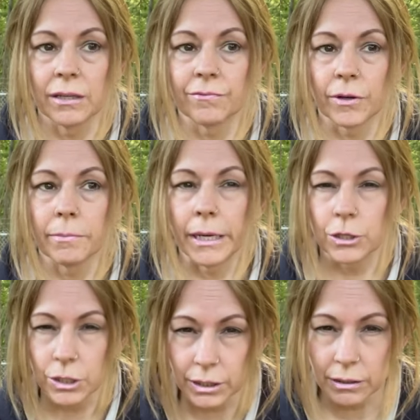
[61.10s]

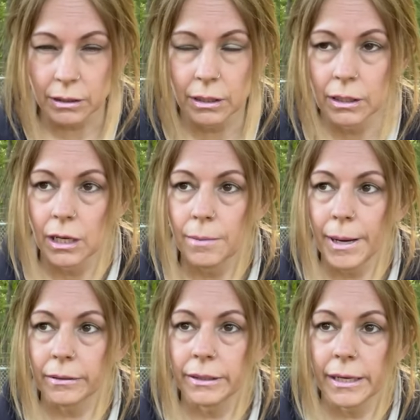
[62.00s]
information
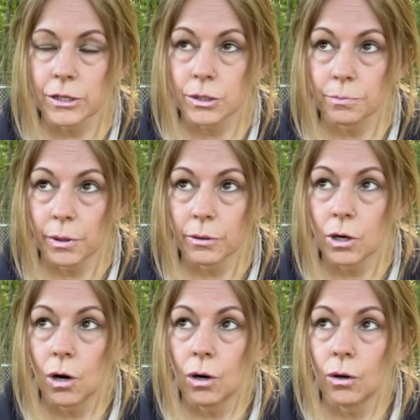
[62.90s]
about the Ashton
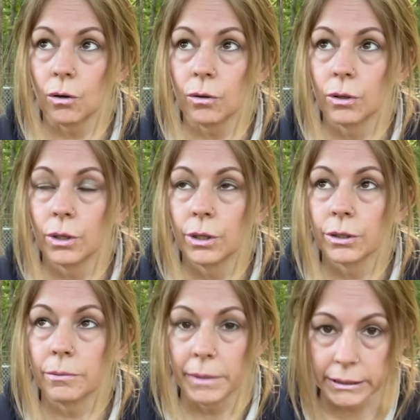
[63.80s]
protocol,
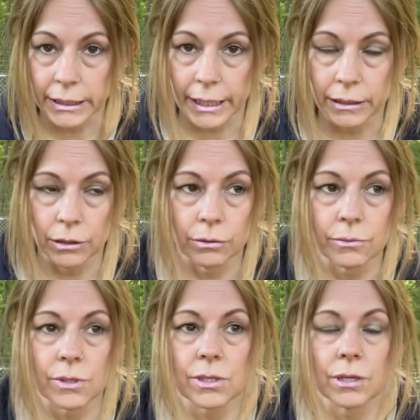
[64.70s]
the method I
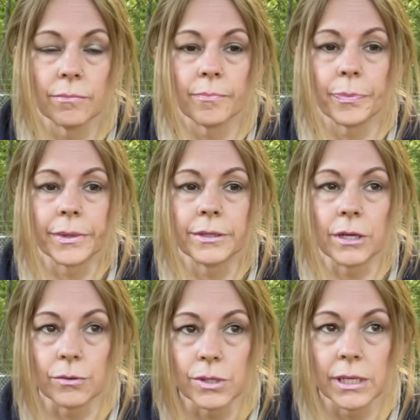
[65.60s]
used,
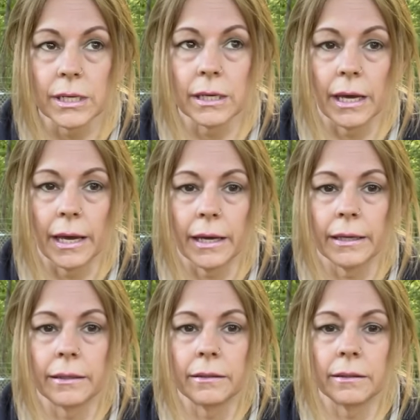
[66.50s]
dosing
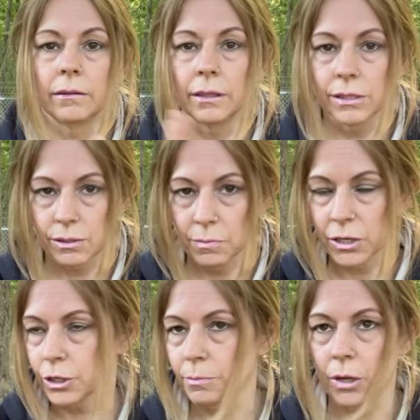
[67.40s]
and this
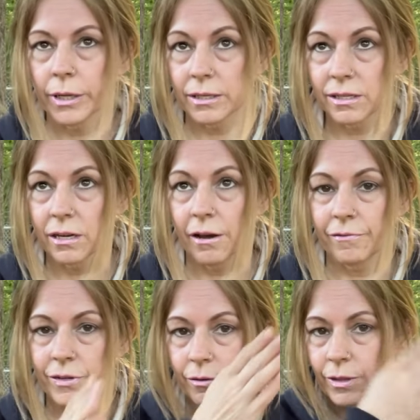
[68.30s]
mushroom, all that stuff.
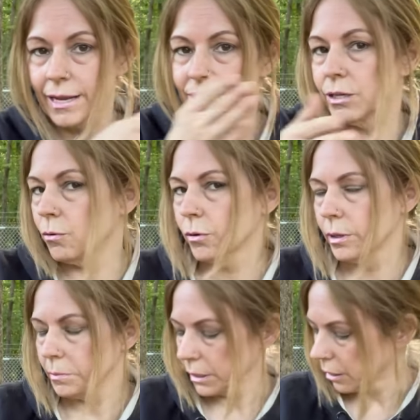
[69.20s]
So that's the order that
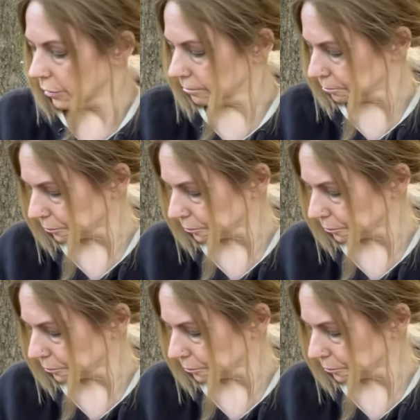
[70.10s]
I'm gonna go in.